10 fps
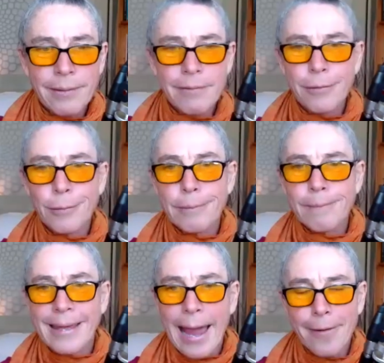wonderful,
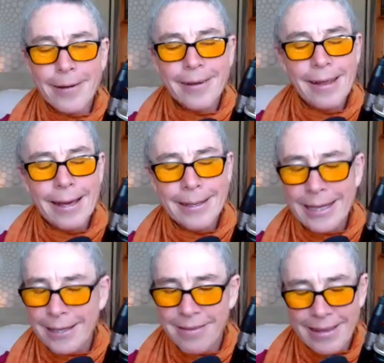Karen.
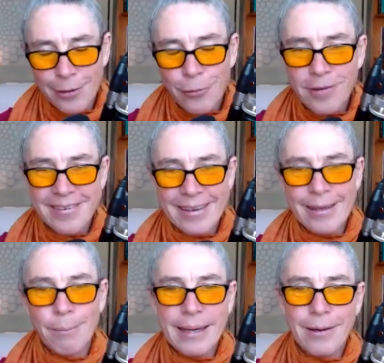It's
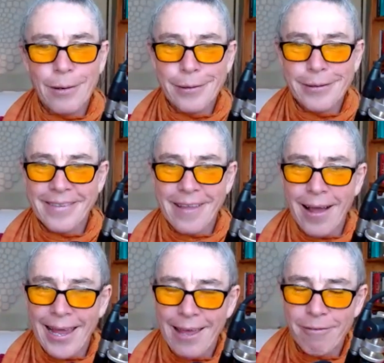interesting because
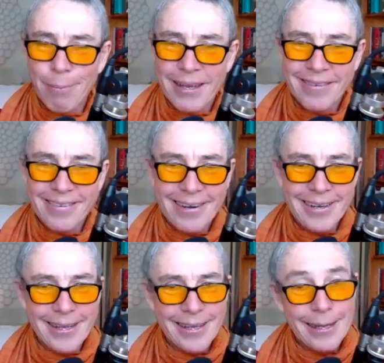I have been
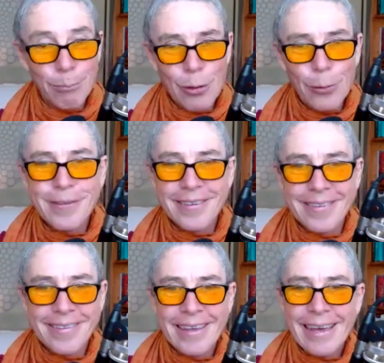studying
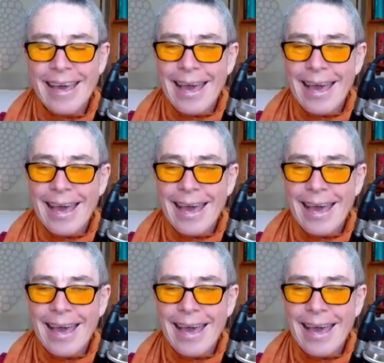hypnosis,